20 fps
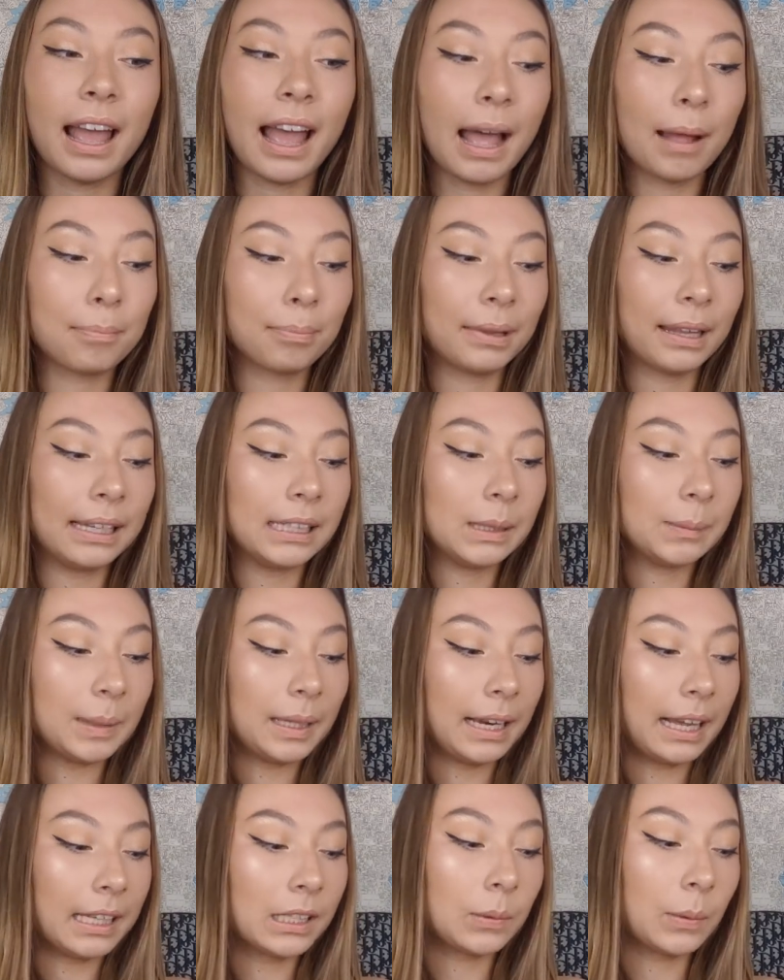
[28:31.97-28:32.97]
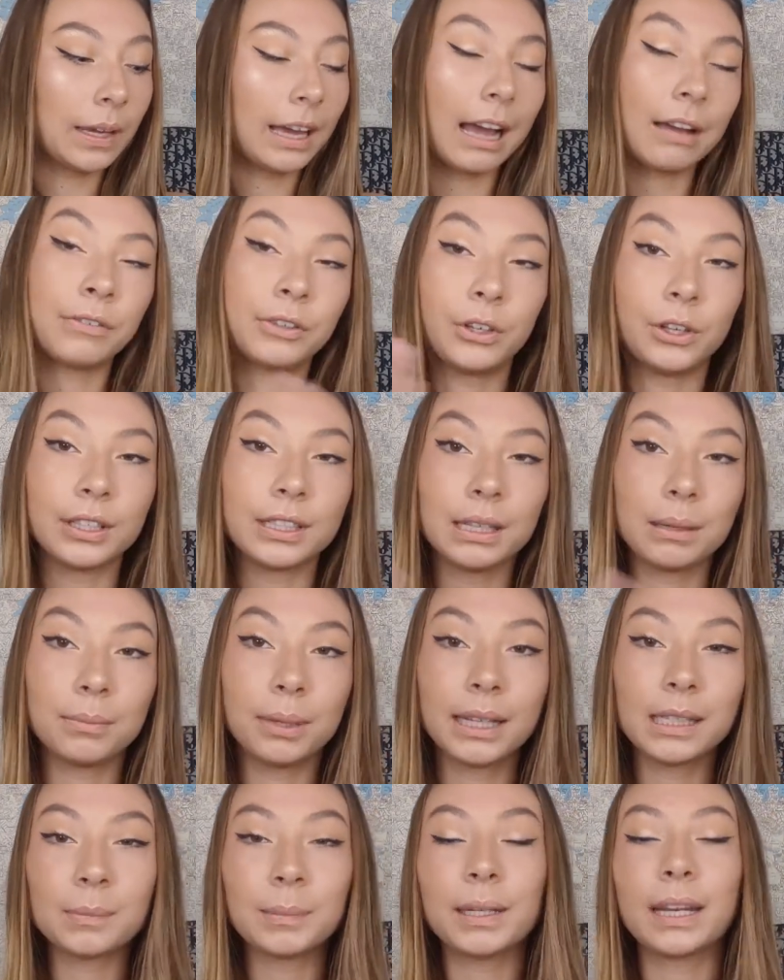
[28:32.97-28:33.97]
at placement next week. I have a nursing
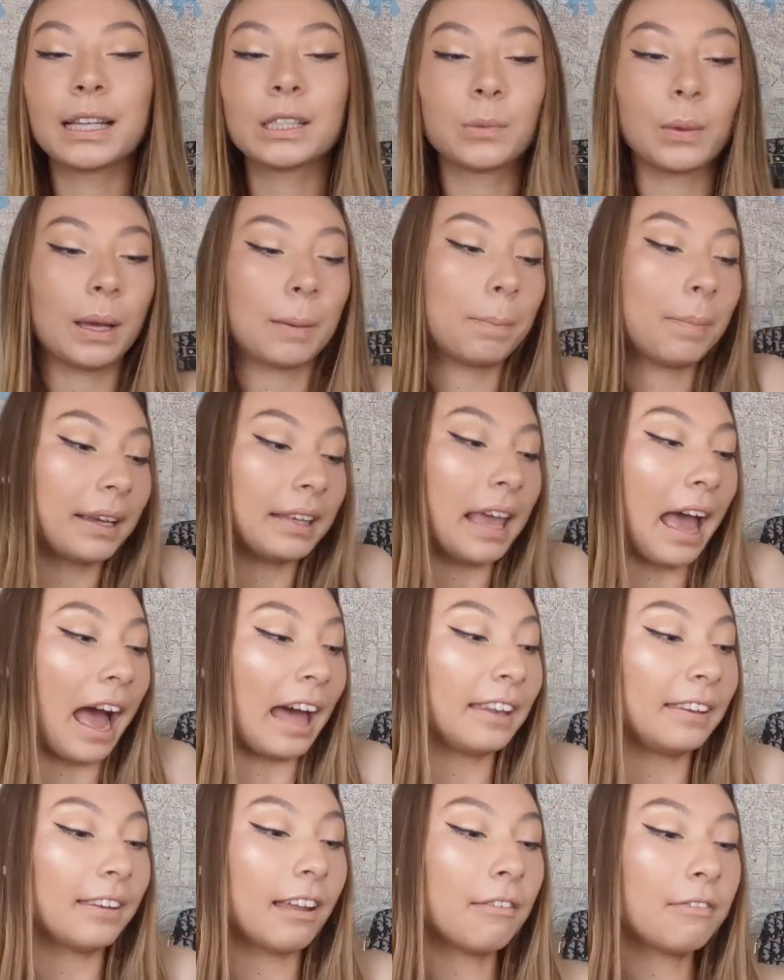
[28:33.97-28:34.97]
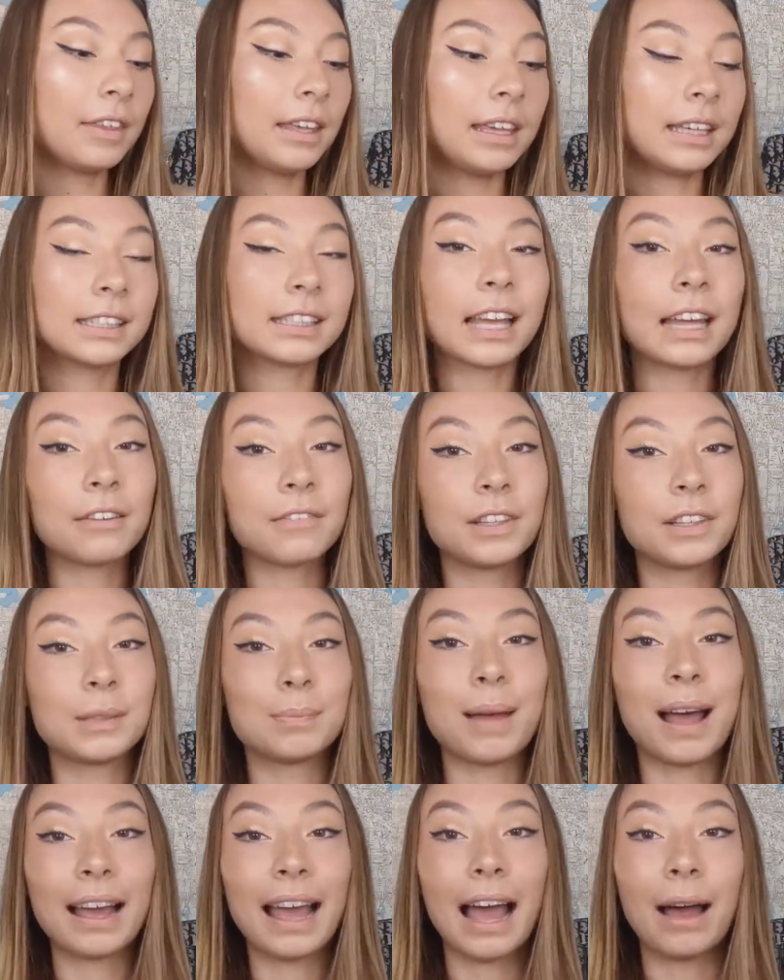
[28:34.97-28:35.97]
placement next week. But yeah, I love the inside of this
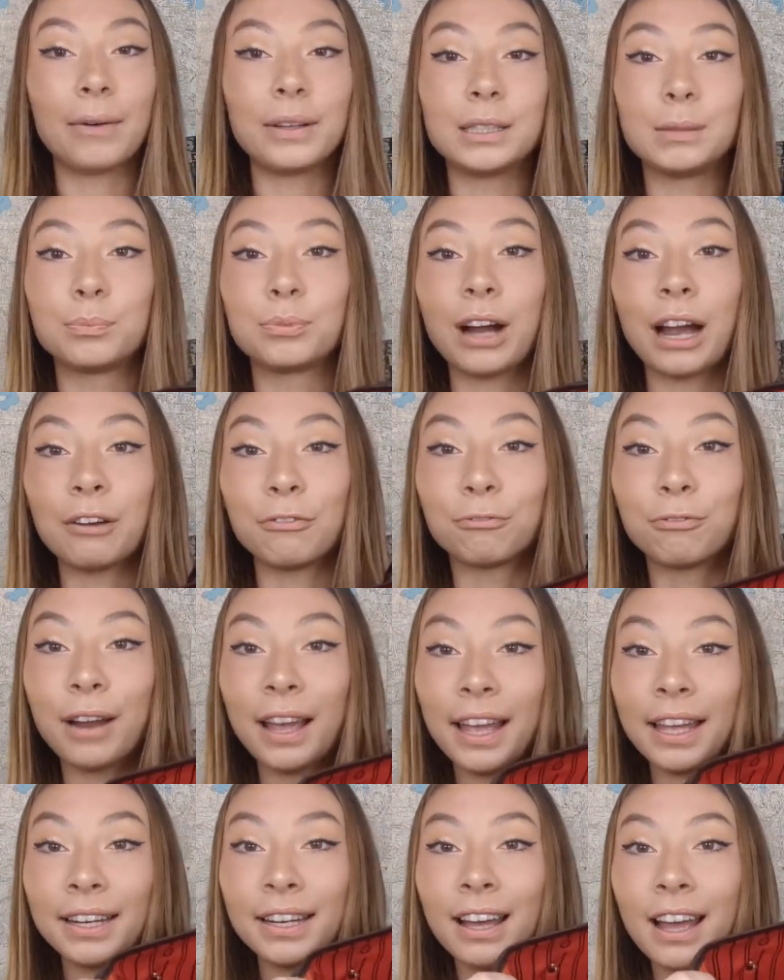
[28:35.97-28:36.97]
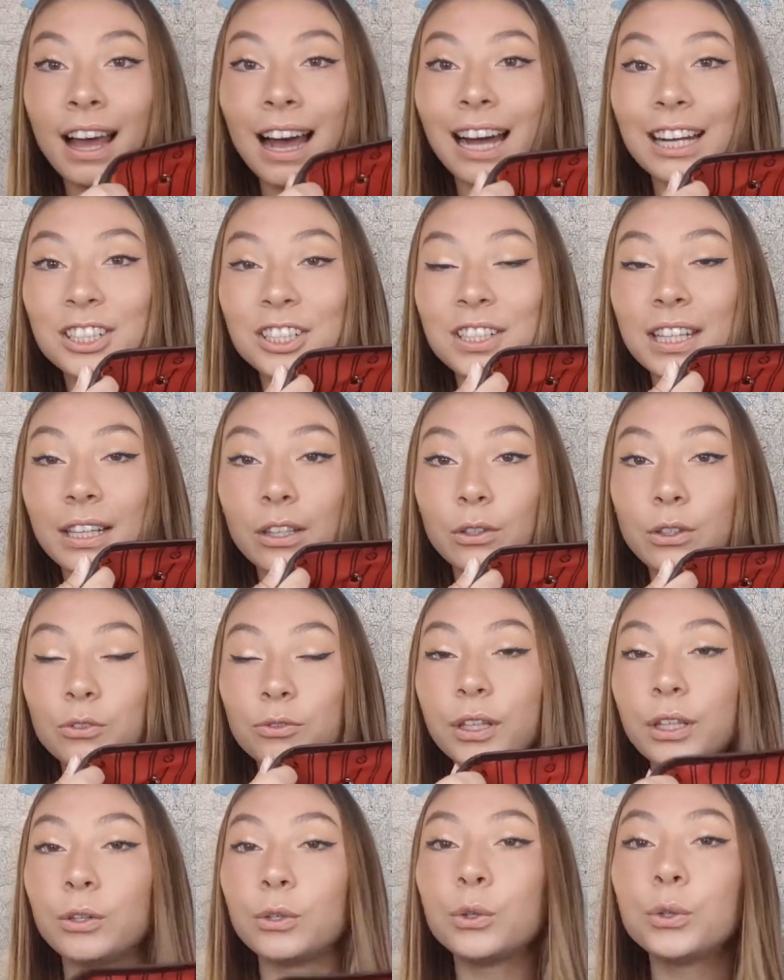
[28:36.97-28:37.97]
bag, how it's bright red. I just think it looks
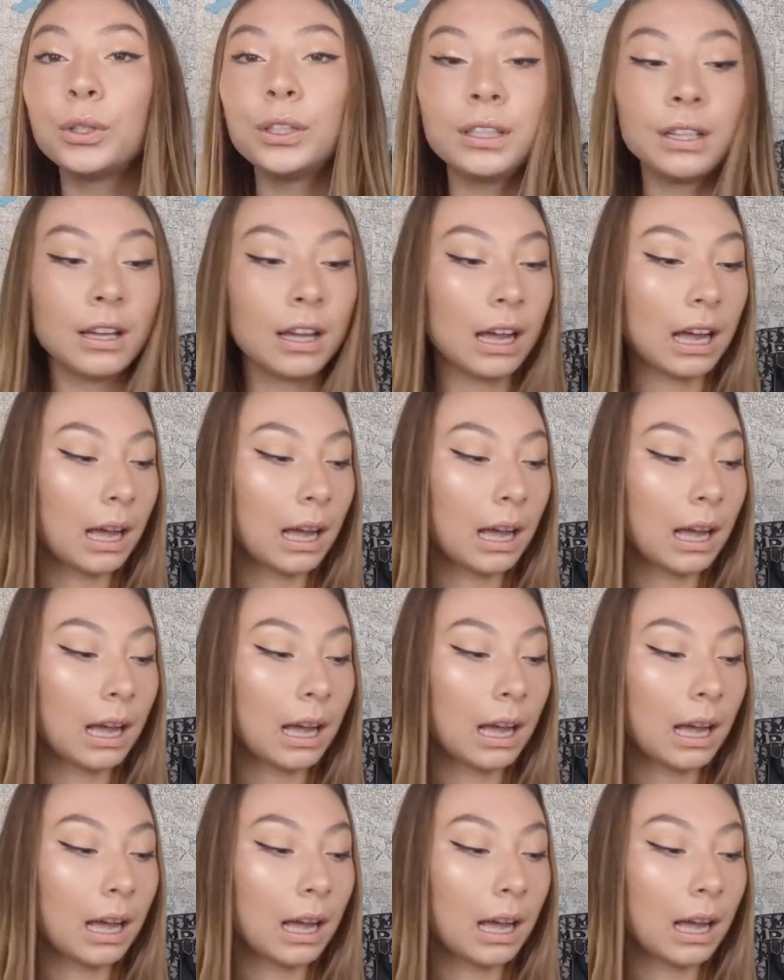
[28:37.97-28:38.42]
really good.